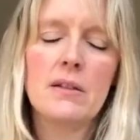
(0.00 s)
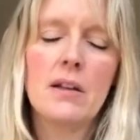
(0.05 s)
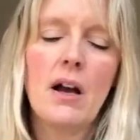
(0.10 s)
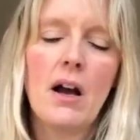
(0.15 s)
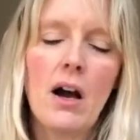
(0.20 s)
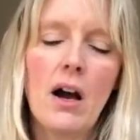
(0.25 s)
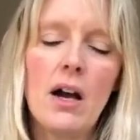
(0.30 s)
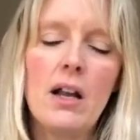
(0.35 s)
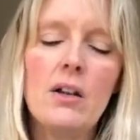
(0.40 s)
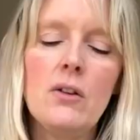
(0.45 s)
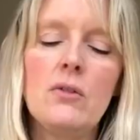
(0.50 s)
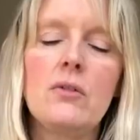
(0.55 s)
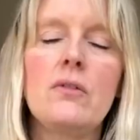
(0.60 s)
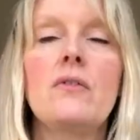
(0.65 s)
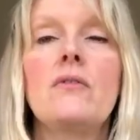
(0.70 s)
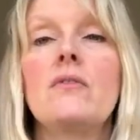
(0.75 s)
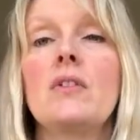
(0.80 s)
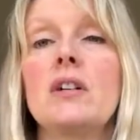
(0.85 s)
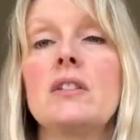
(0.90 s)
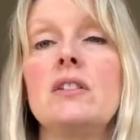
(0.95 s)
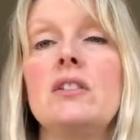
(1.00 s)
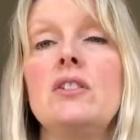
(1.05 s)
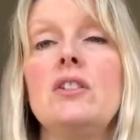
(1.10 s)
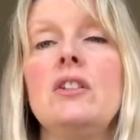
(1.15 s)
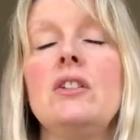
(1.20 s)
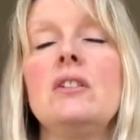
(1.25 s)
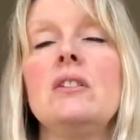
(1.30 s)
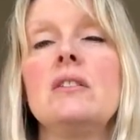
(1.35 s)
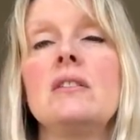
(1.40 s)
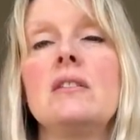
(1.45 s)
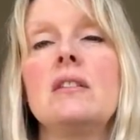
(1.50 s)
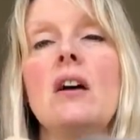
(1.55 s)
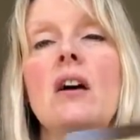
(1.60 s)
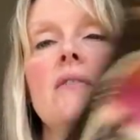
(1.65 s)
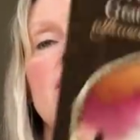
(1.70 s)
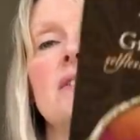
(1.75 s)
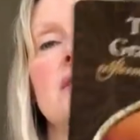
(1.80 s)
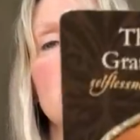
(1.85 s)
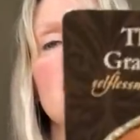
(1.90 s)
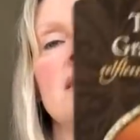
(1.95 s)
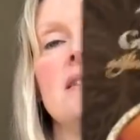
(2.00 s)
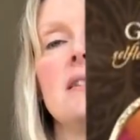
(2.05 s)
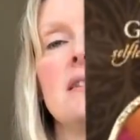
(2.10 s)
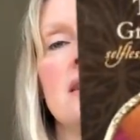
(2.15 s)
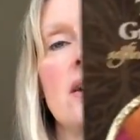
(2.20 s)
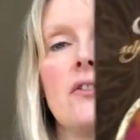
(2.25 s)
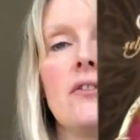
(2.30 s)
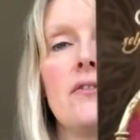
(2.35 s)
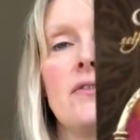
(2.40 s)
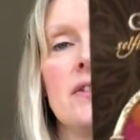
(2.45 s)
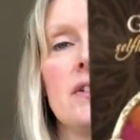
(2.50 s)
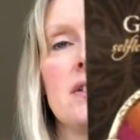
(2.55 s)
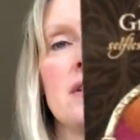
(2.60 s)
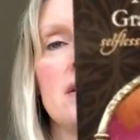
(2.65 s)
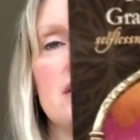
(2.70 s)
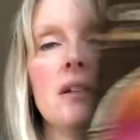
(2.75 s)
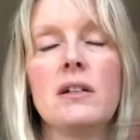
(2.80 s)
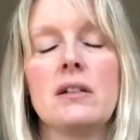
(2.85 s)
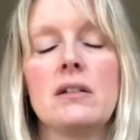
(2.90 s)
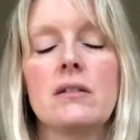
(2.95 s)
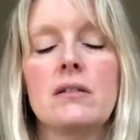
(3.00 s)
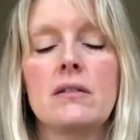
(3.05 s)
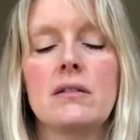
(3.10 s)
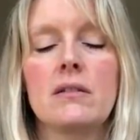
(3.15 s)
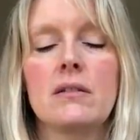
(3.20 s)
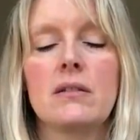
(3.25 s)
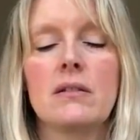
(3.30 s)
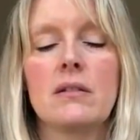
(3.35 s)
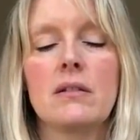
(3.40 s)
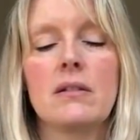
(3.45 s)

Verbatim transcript: High Lord of Gratitude and Service is selflessness,